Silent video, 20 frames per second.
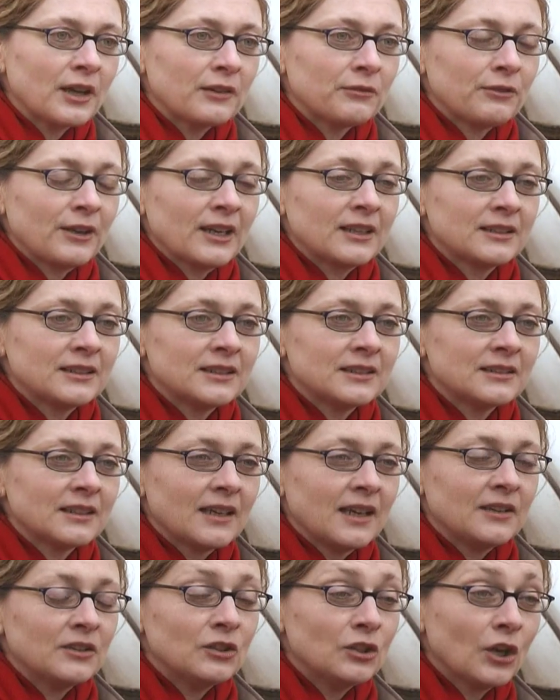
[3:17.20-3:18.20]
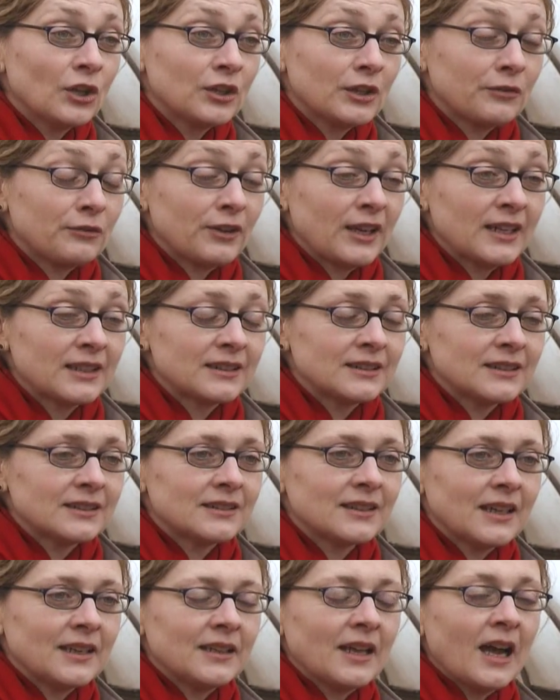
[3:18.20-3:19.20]
affected and
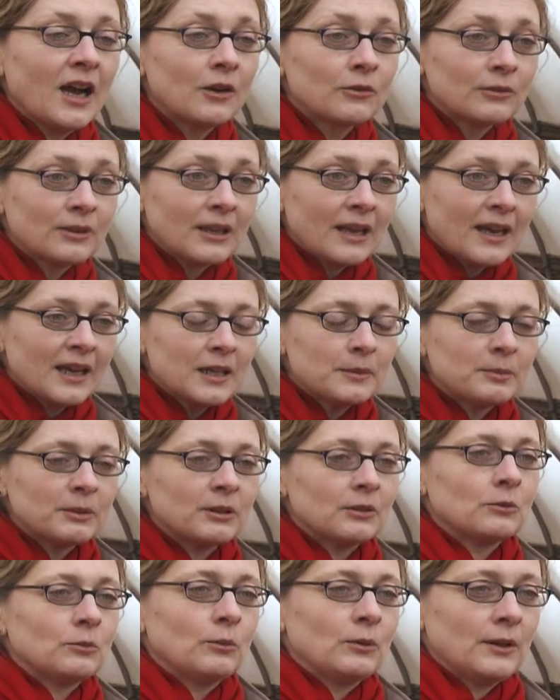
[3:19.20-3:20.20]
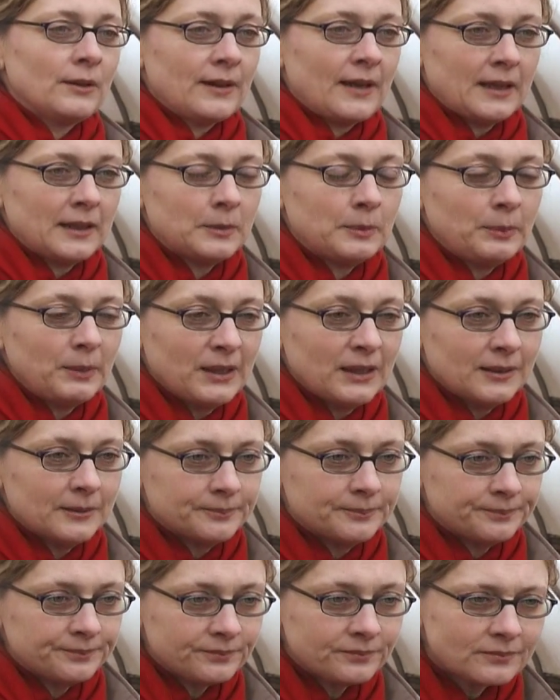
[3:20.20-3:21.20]
non-affected, and how reliable will that be?
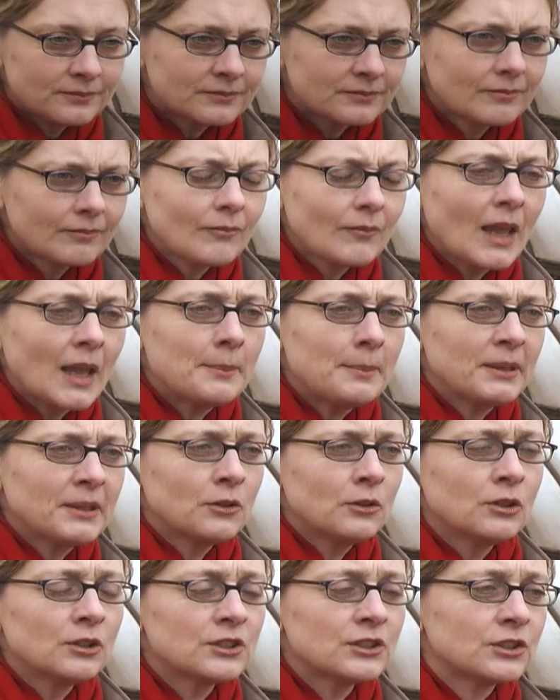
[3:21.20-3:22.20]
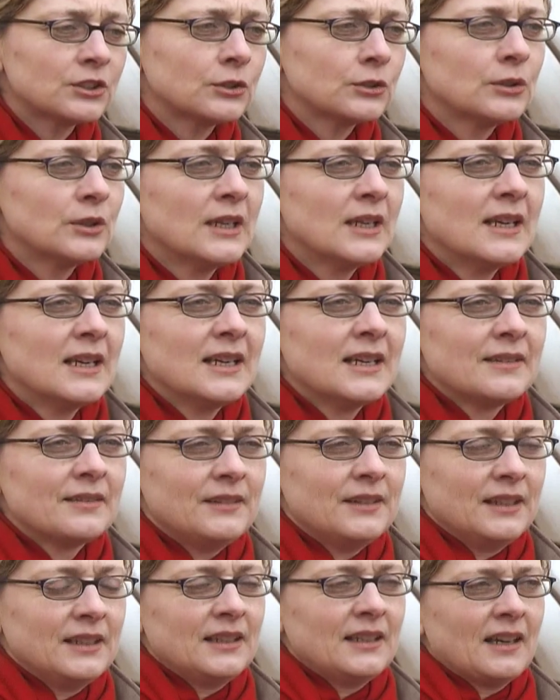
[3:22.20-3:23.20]
But also
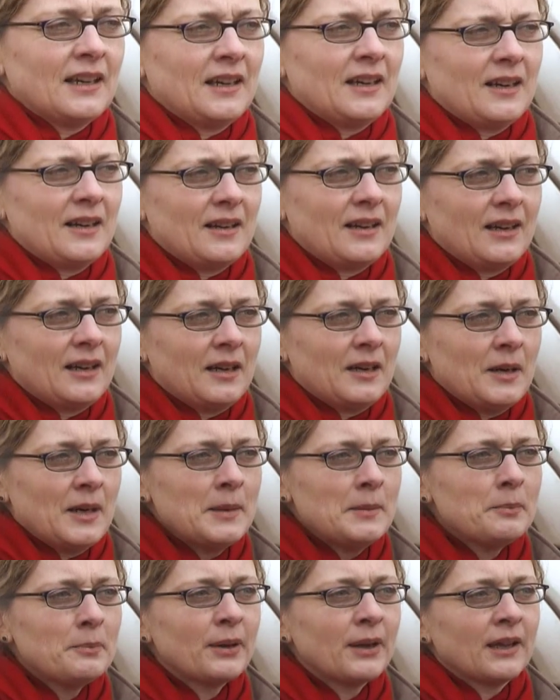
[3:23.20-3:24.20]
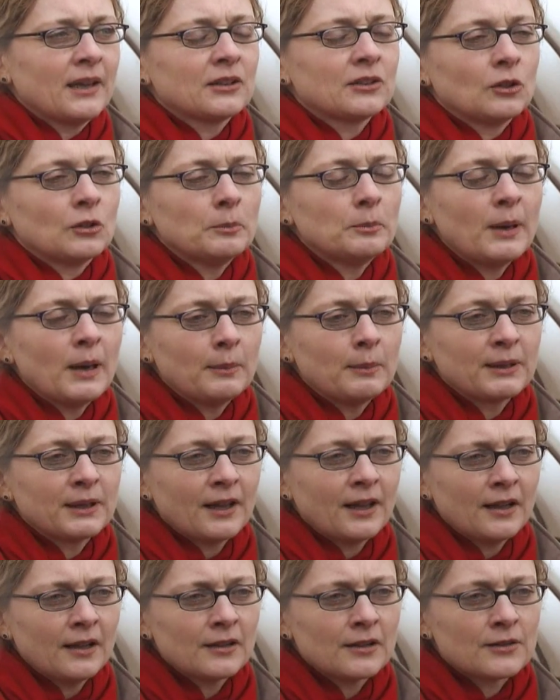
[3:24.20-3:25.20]
the impact on public
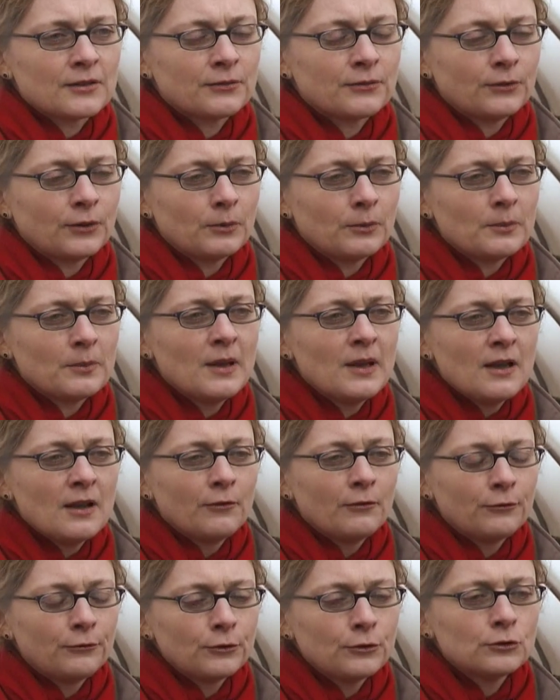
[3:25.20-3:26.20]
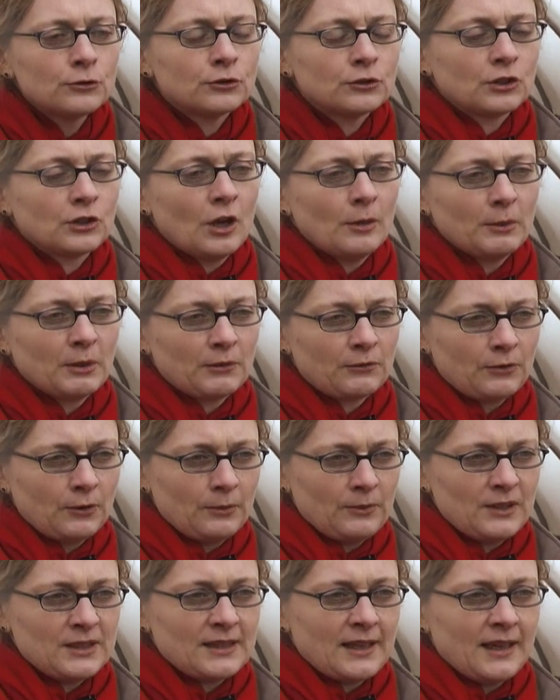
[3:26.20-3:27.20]
health from food coming
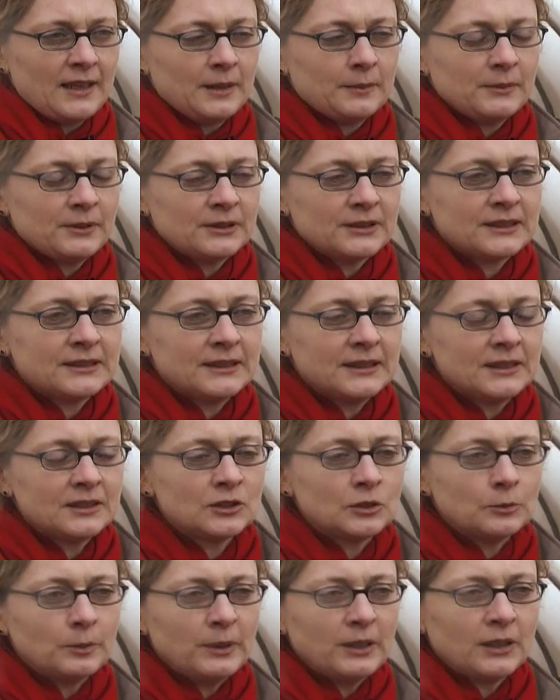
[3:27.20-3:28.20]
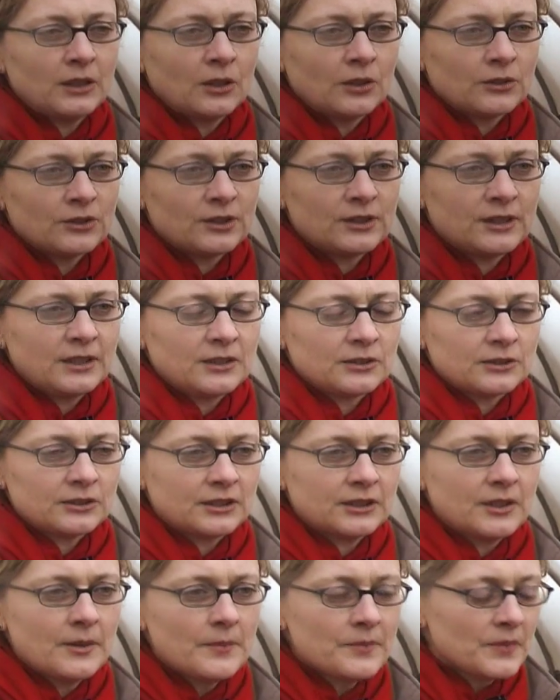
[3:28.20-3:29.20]
from these animals needs to be
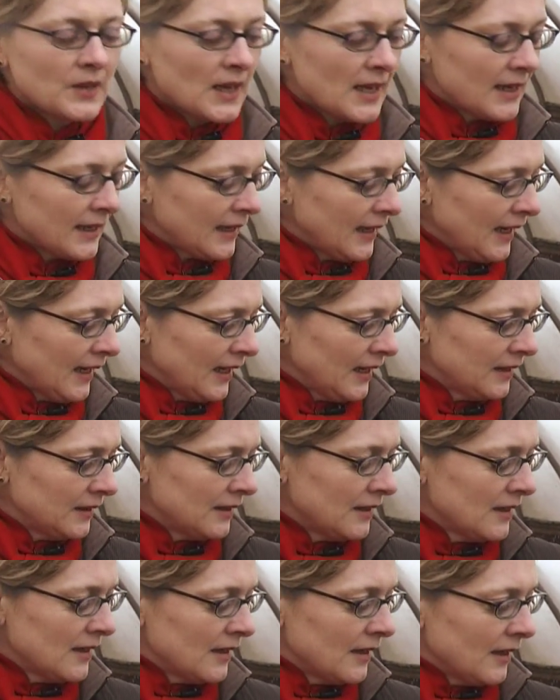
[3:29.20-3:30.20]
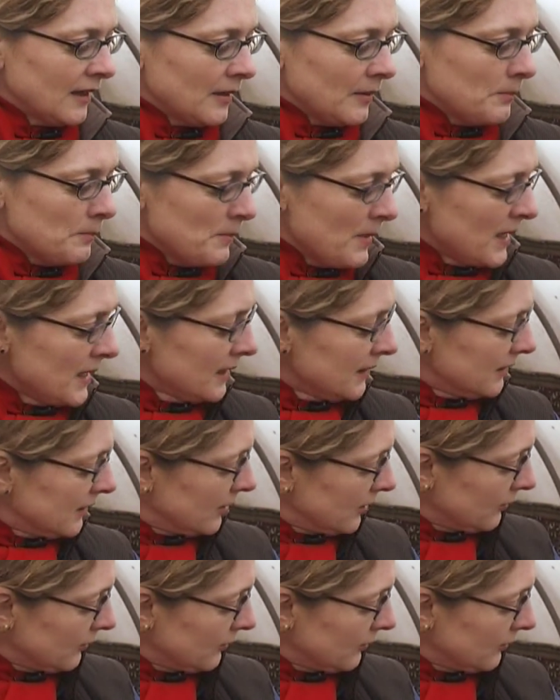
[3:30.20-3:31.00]
considered. Can meat